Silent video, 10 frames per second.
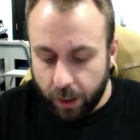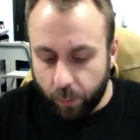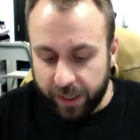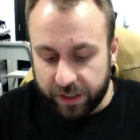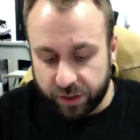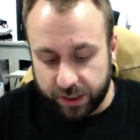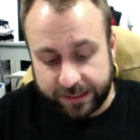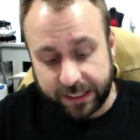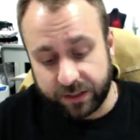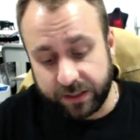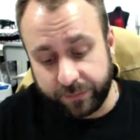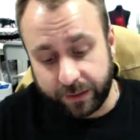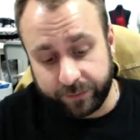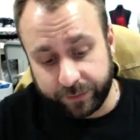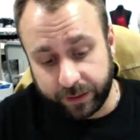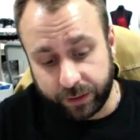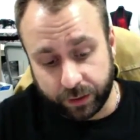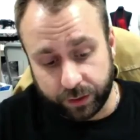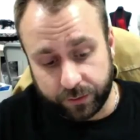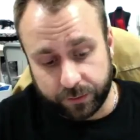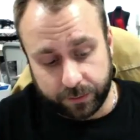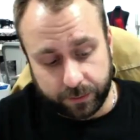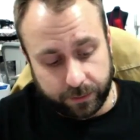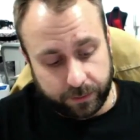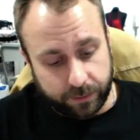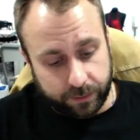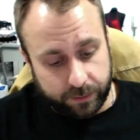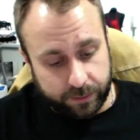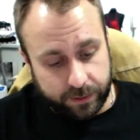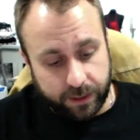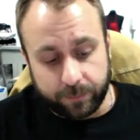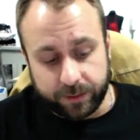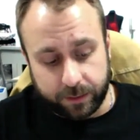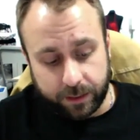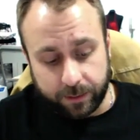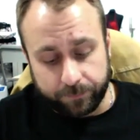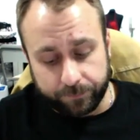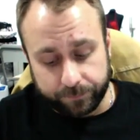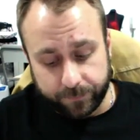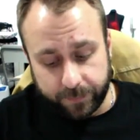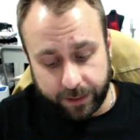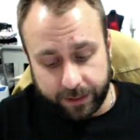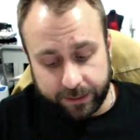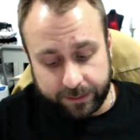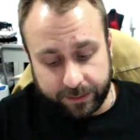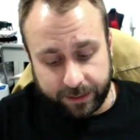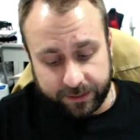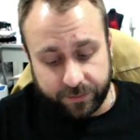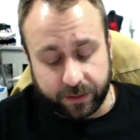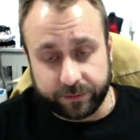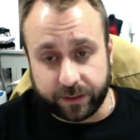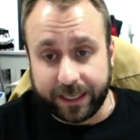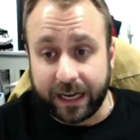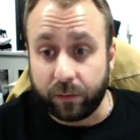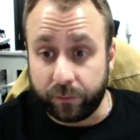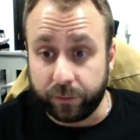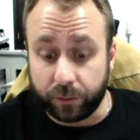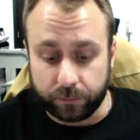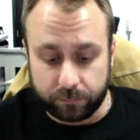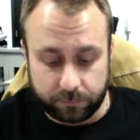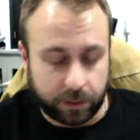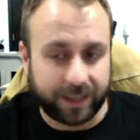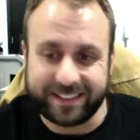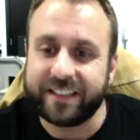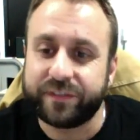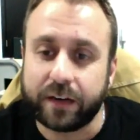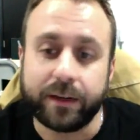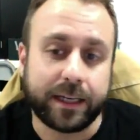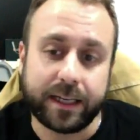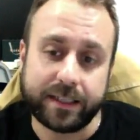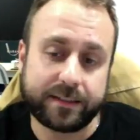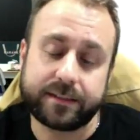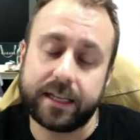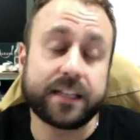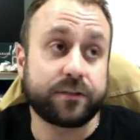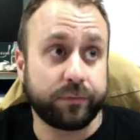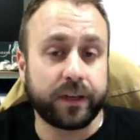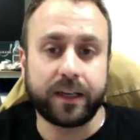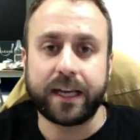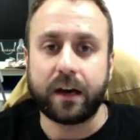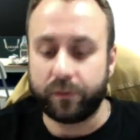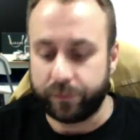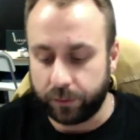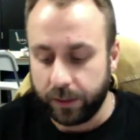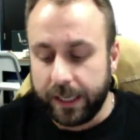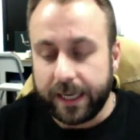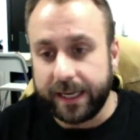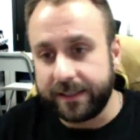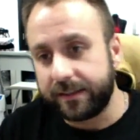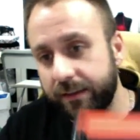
which is actually very, very good, and I hope that and it's very, very helpful. I say very, it's really helpful, is the